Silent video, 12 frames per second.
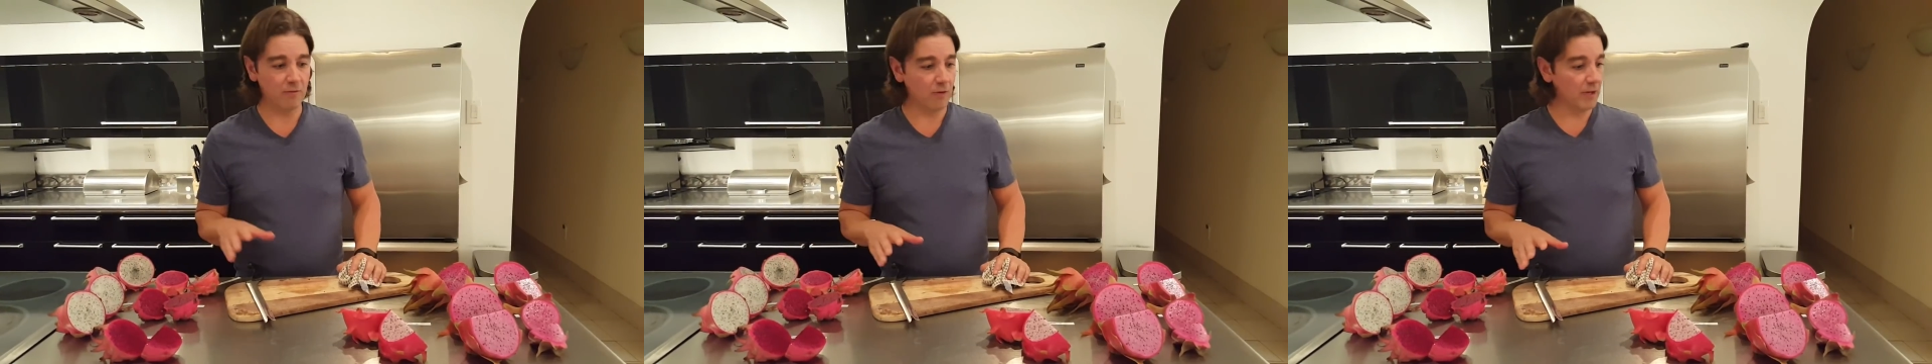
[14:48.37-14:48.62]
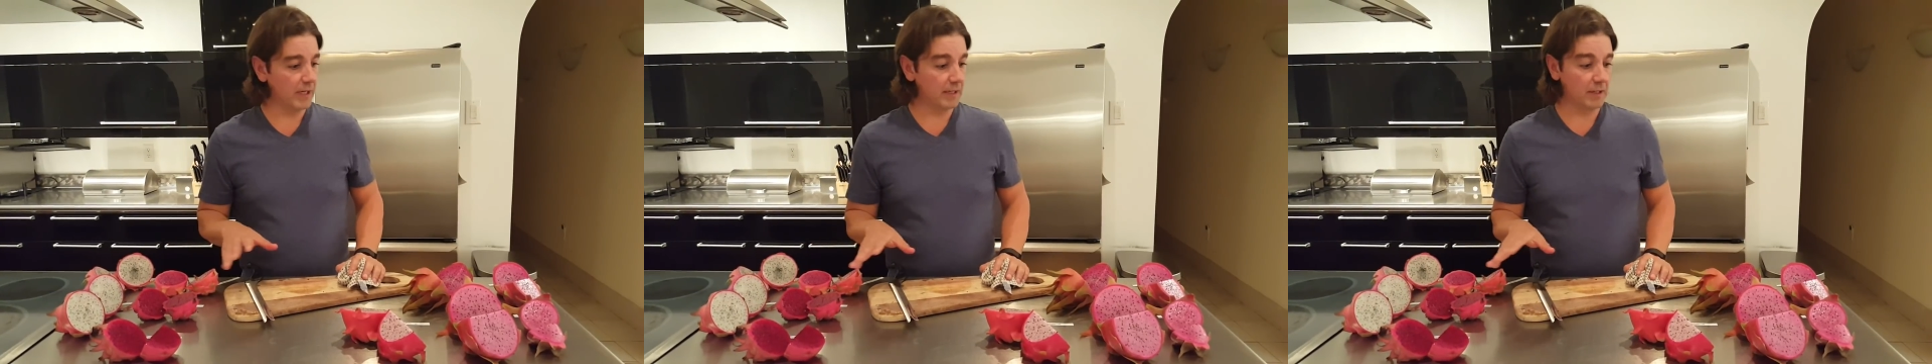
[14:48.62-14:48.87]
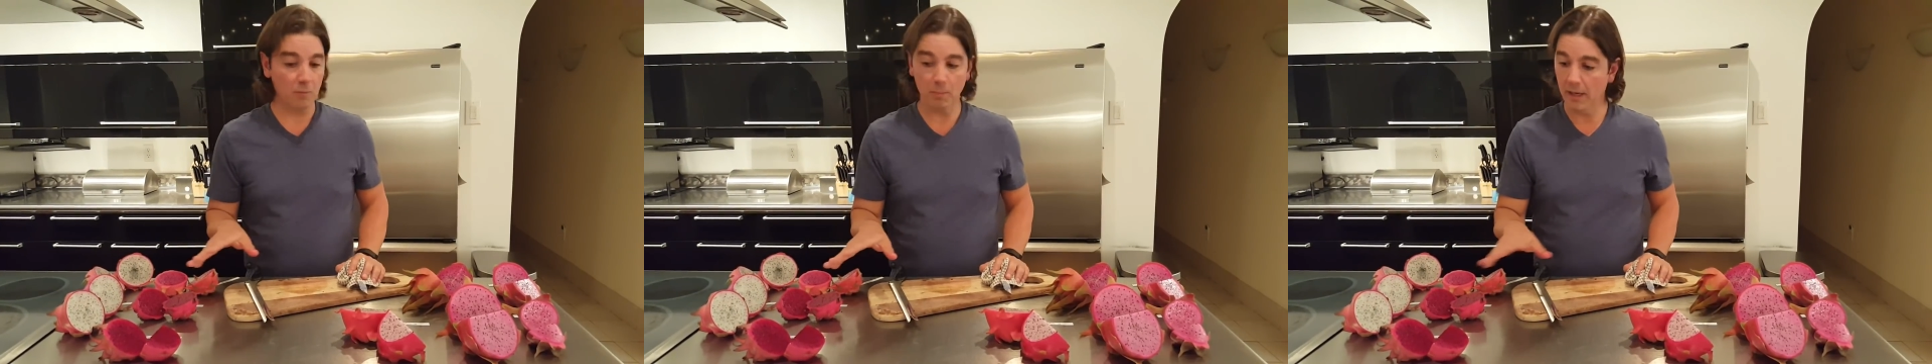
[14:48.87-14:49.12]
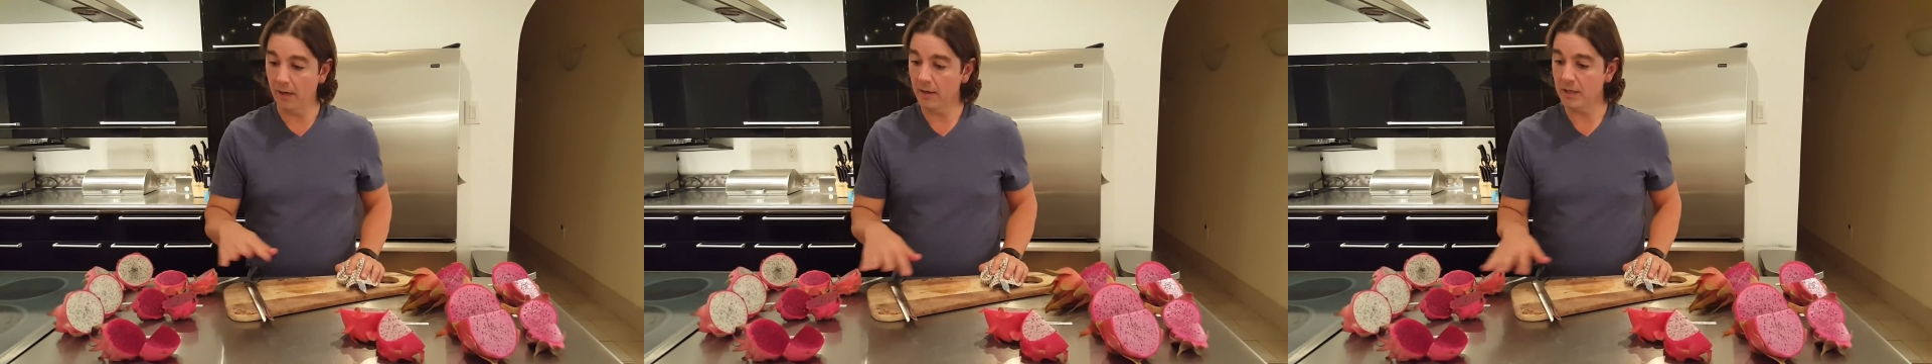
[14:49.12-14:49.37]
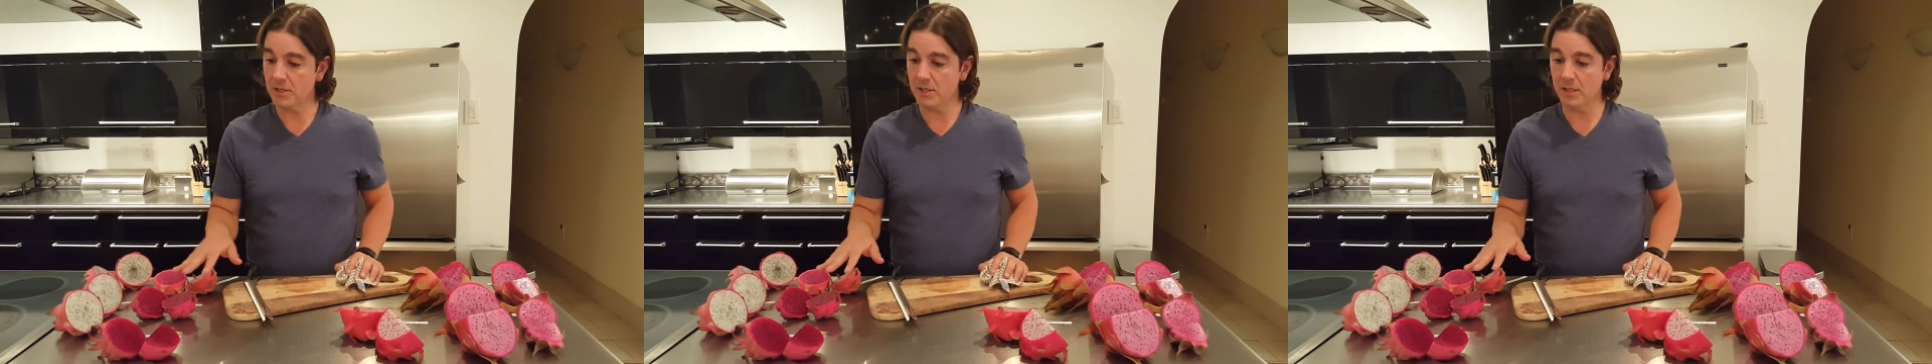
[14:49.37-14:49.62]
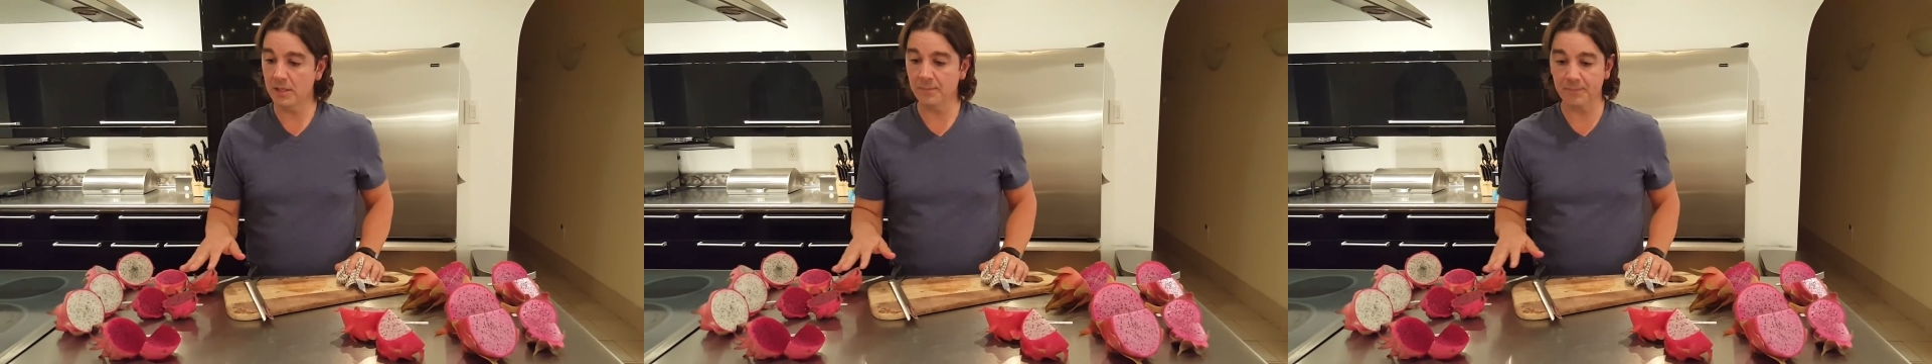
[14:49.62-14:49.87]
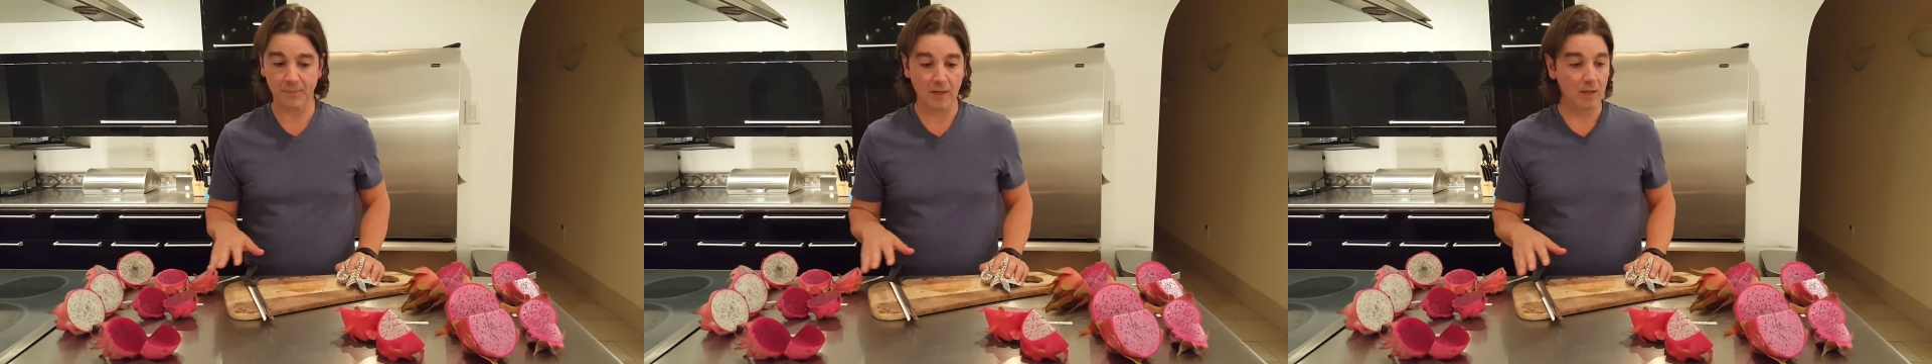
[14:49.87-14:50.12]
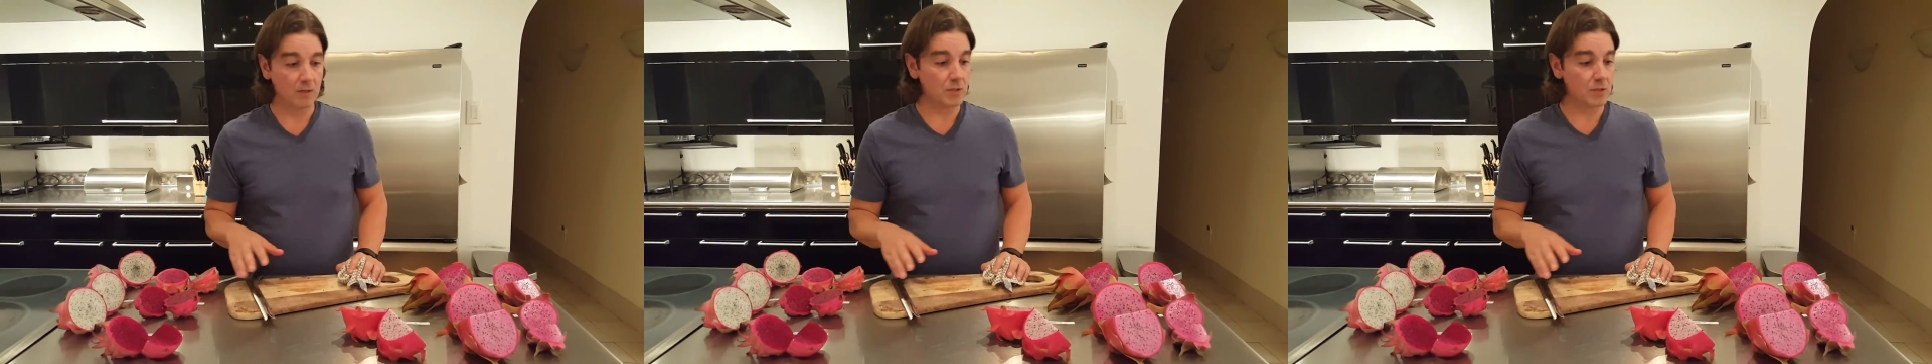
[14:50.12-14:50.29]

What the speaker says: flavor in comparison